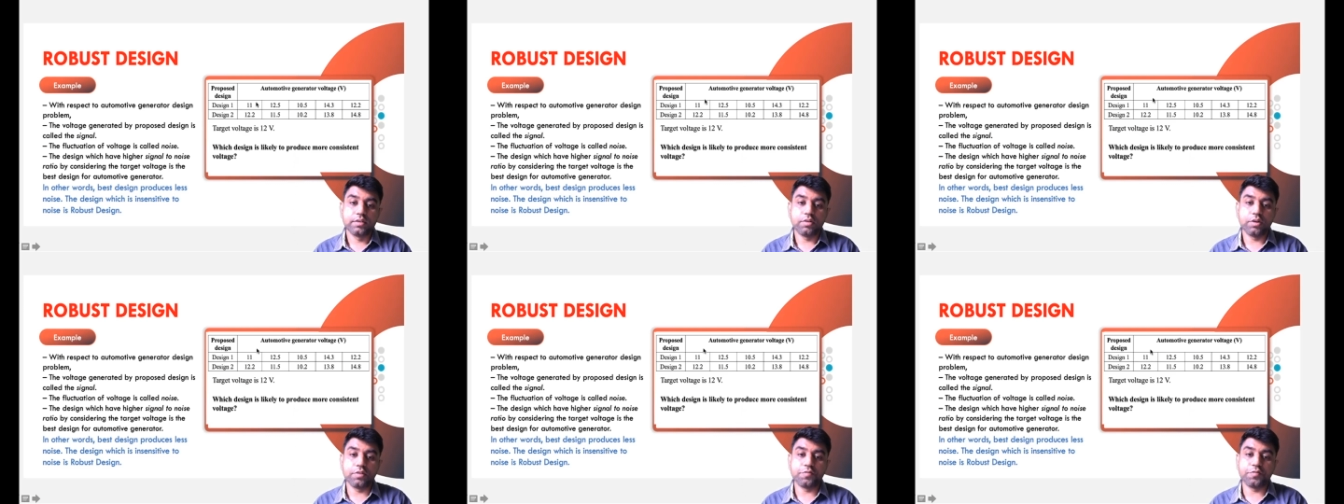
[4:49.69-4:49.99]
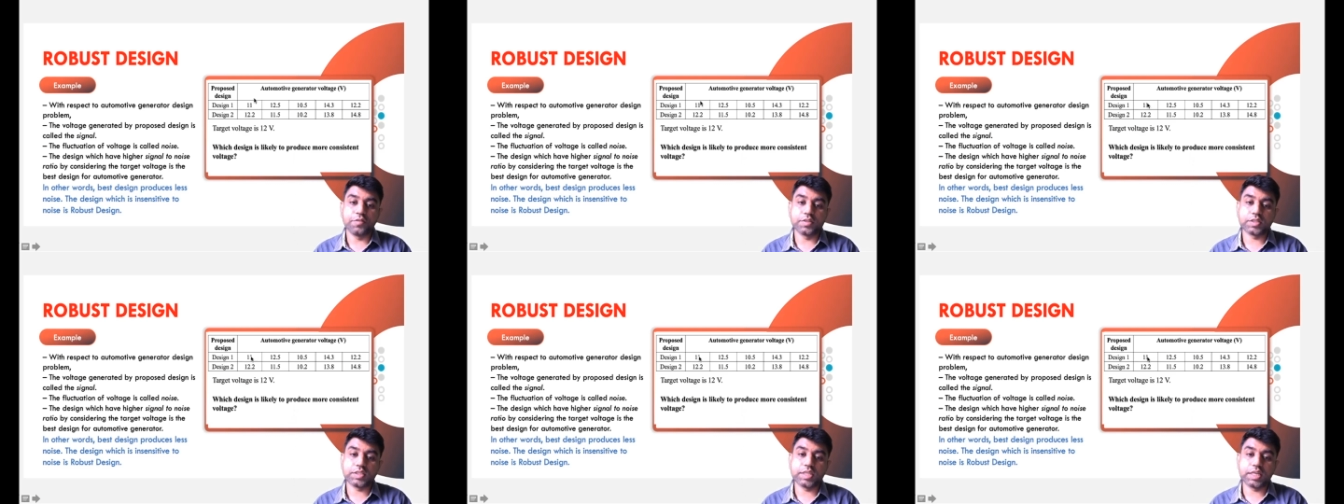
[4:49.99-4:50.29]
On
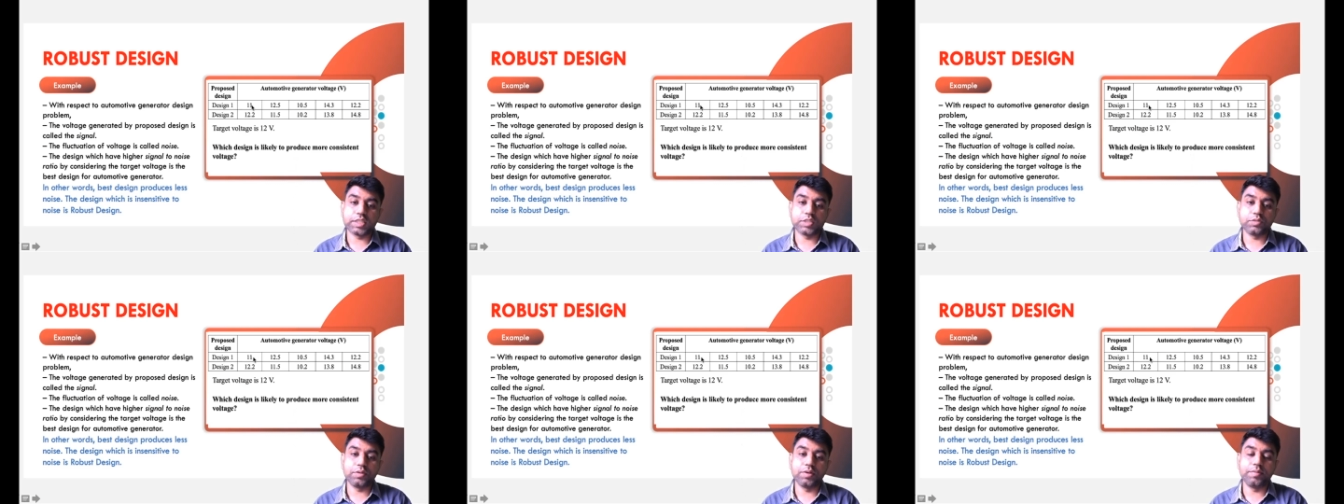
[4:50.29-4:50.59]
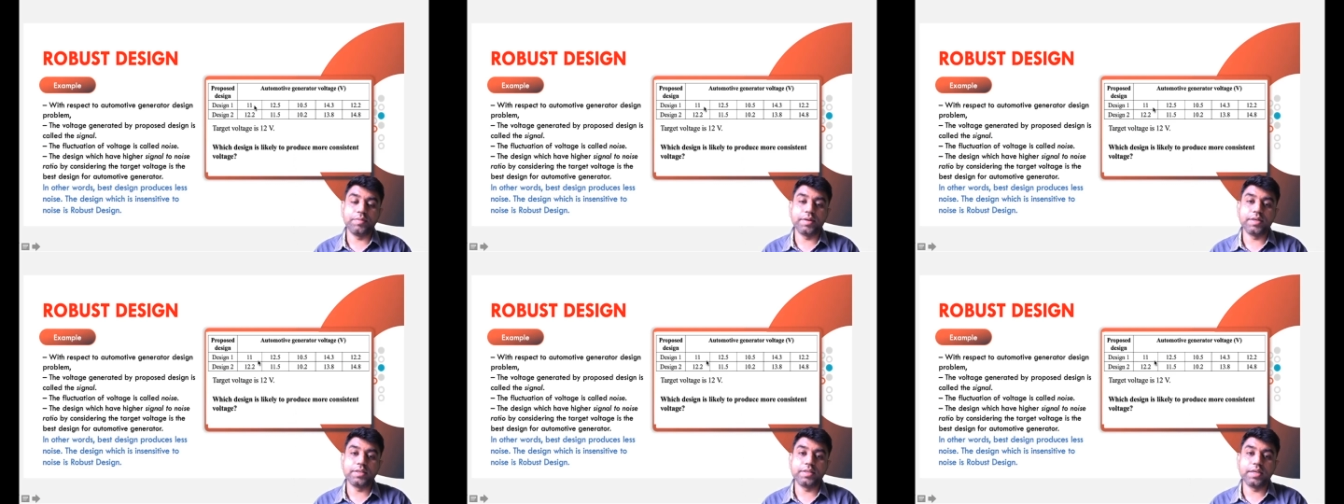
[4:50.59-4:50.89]
first
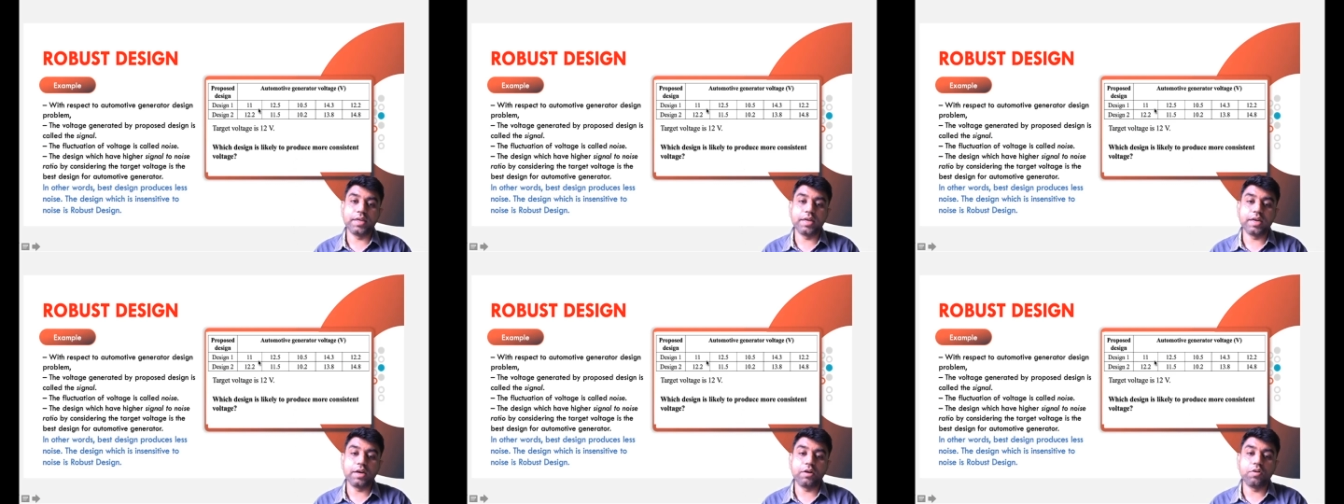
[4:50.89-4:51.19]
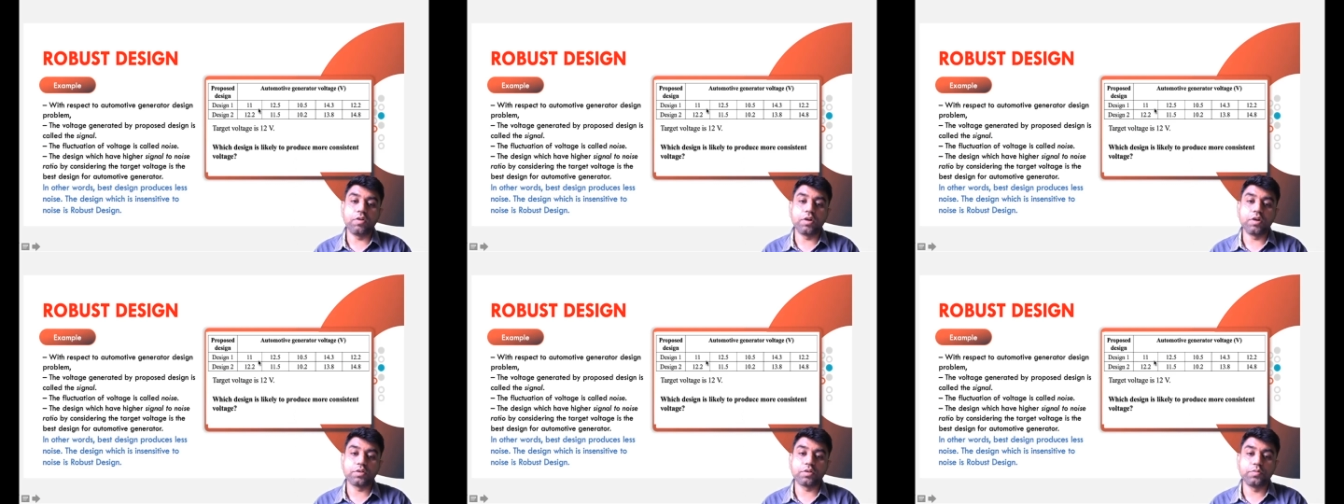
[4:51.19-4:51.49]
experiment, they
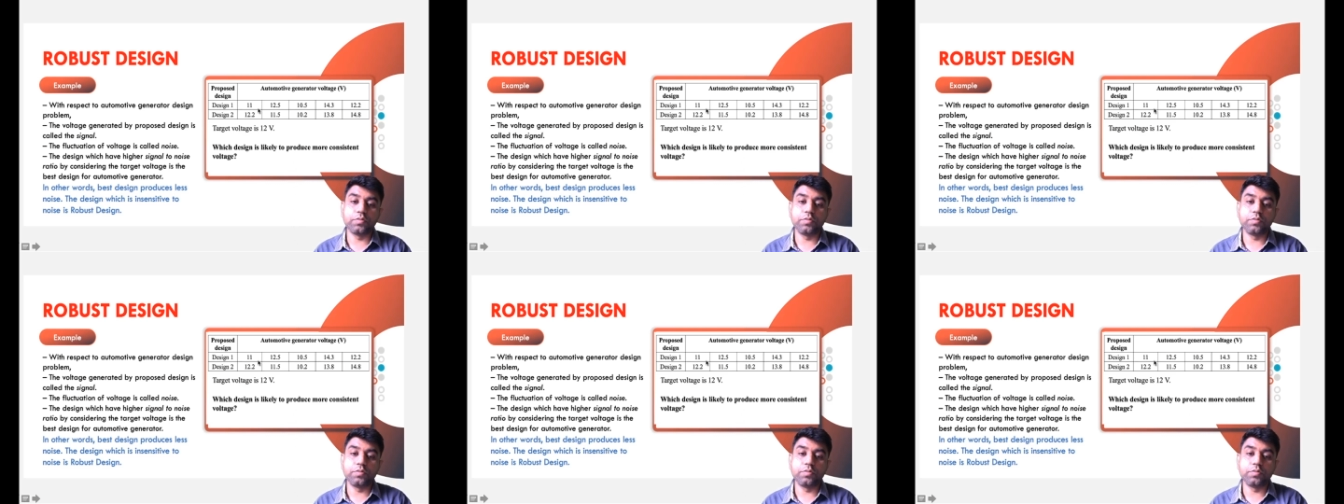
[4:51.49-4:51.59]
got